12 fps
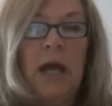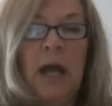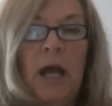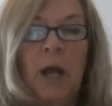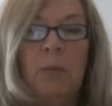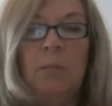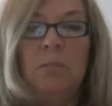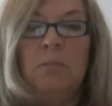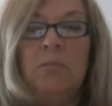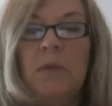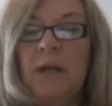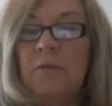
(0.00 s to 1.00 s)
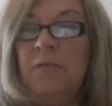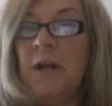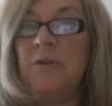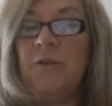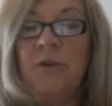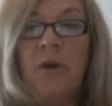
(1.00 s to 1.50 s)
It
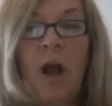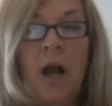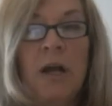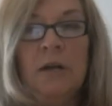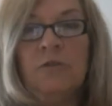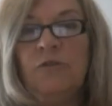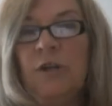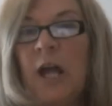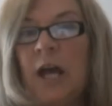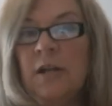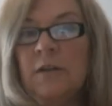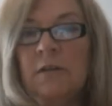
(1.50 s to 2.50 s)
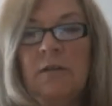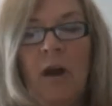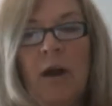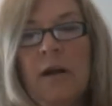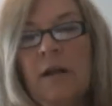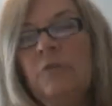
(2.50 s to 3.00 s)
affected her heart. She had
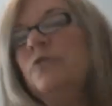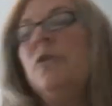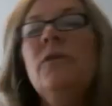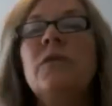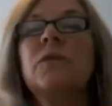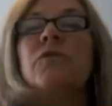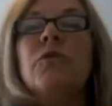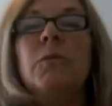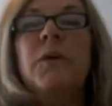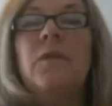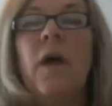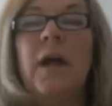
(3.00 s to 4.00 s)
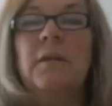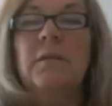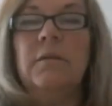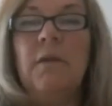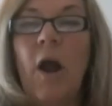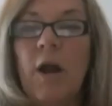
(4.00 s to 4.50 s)
heart issues. She was
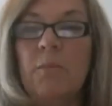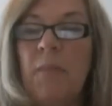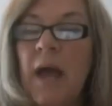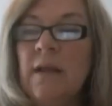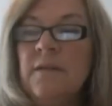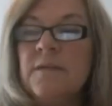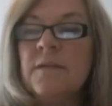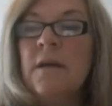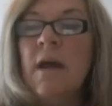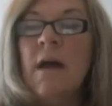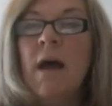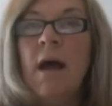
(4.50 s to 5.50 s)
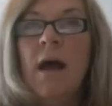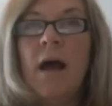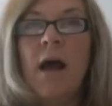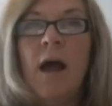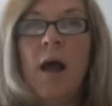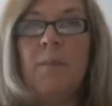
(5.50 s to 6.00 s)
on heart meds.
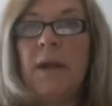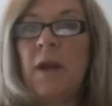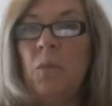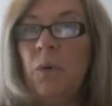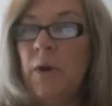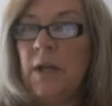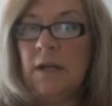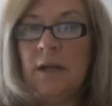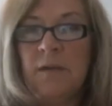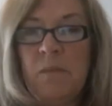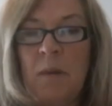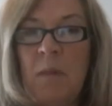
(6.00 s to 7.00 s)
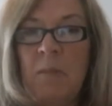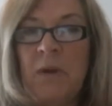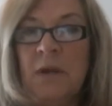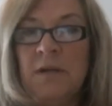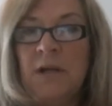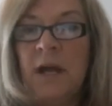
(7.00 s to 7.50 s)
And I worried, is my mom
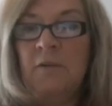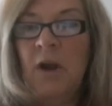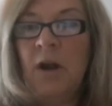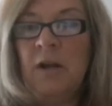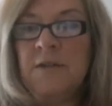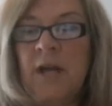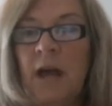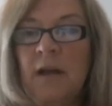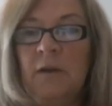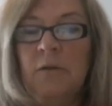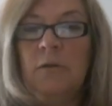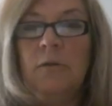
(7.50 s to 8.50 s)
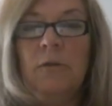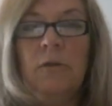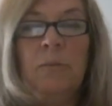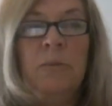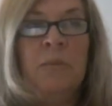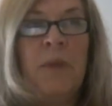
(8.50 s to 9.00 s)
going to die of a heart attack?
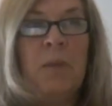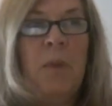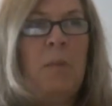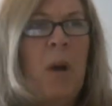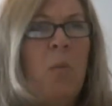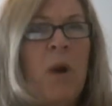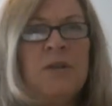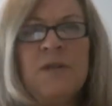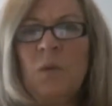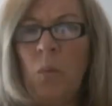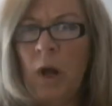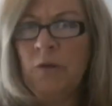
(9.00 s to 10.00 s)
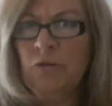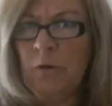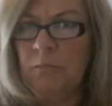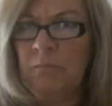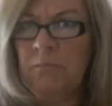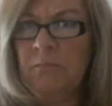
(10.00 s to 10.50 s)
My mom went to the
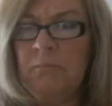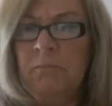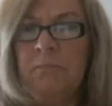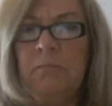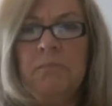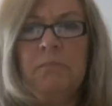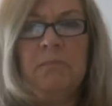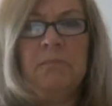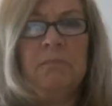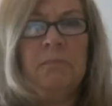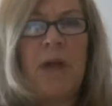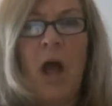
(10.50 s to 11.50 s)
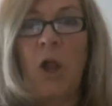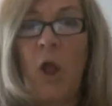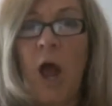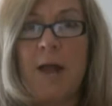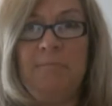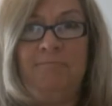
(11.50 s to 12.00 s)
washroom a
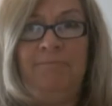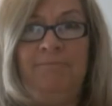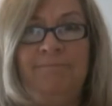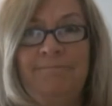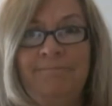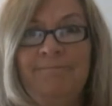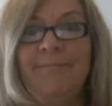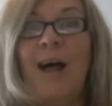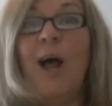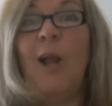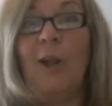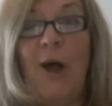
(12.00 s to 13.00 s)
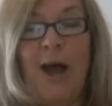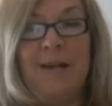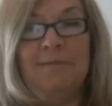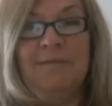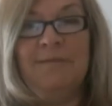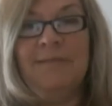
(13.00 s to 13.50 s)
lot, a lot.